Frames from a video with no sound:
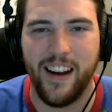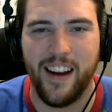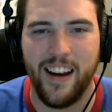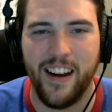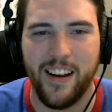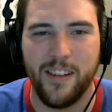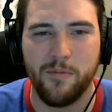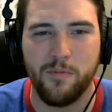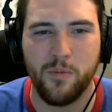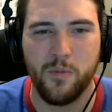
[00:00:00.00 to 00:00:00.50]

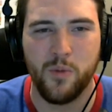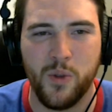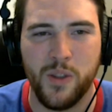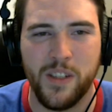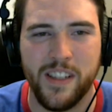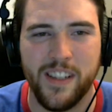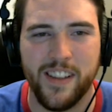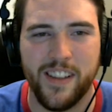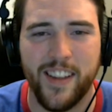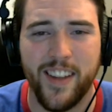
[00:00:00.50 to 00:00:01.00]
I
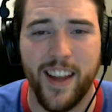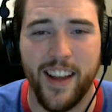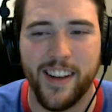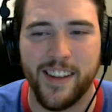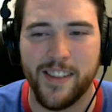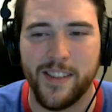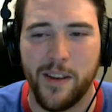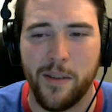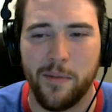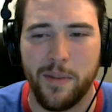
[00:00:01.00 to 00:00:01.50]
wouldn't
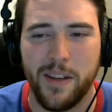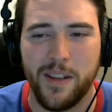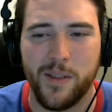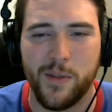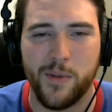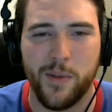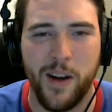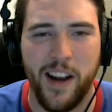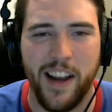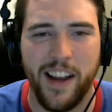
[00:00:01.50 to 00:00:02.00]
think, so I'm going to
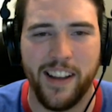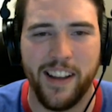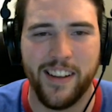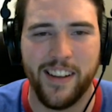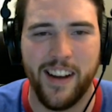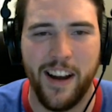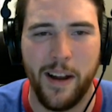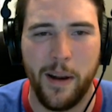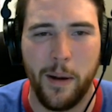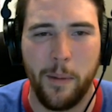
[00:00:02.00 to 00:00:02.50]
try and
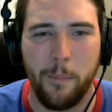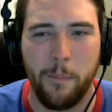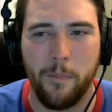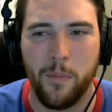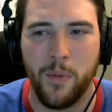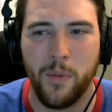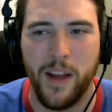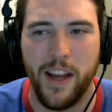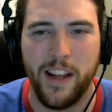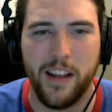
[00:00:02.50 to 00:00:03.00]
kind
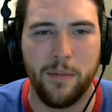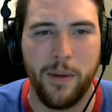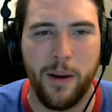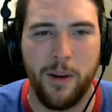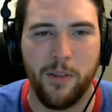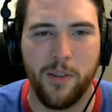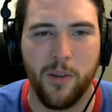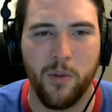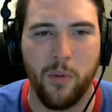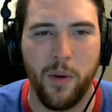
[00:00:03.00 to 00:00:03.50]
of lay them
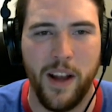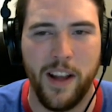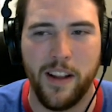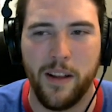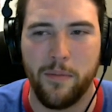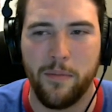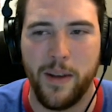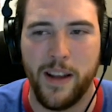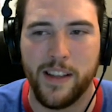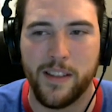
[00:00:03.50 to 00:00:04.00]
out in a way
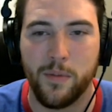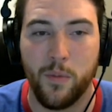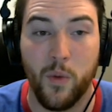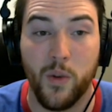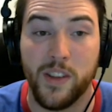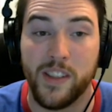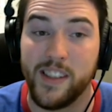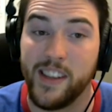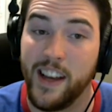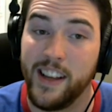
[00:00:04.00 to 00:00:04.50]
that makes
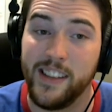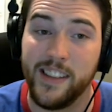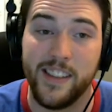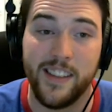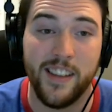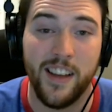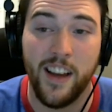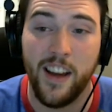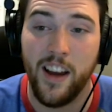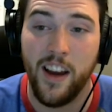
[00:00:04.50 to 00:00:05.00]
more
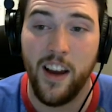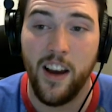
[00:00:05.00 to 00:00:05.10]
sense.